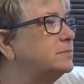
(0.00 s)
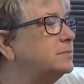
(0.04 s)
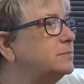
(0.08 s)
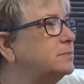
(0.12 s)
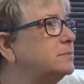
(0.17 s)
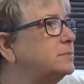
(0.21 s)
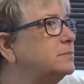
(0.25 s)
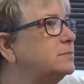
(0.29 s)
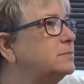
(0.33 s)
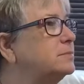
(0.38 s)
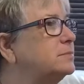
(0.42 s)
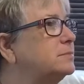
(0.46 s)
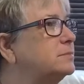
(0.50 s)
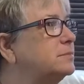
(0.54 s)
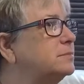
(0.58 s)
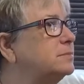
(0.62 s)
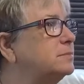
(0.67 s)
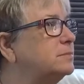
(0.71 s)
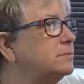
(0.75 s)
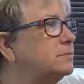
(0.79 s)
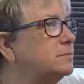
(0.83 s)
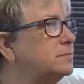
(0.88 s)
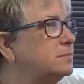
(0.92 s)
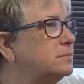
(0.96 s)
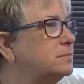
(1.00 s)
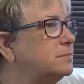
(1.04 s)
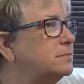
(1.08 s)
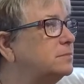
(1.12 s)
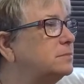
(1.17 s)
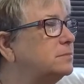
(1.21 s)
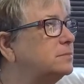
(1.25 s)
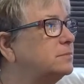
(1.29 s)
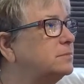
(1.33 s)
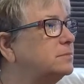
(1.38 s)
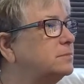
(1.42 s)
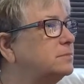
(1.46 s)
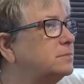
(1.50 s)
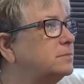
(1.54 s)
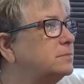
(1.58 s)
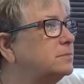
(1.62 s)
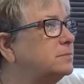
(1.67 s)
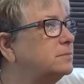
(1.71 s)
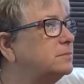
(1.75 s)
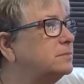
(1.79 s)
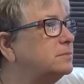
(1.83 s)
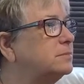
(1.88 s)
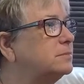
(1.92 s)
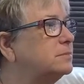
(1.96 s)

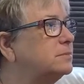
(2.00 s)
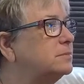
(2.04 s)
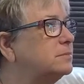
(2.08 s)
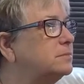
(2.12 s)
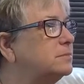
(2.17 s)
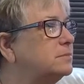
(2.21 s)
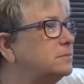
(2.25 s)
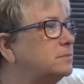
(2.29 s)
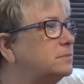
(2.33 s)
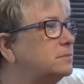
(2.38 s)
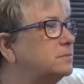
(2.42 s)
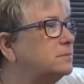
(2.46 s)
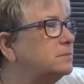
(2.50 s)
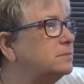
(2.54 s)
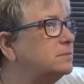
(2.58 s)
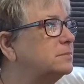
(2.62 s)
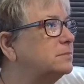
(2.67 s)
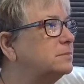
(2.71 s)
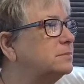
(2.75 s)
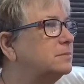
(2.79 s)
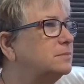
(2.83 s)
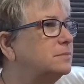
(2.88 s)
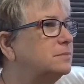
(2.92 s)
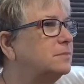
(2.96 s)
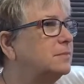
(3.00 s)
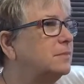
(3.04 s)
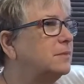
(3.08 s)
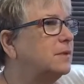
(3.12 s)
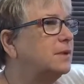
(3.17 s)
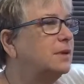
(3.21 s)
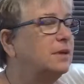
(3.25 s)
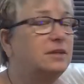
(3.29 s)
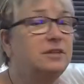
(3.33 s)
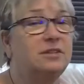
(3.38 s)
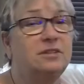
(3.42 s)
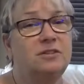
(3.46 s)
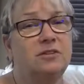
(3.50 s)
[no speech]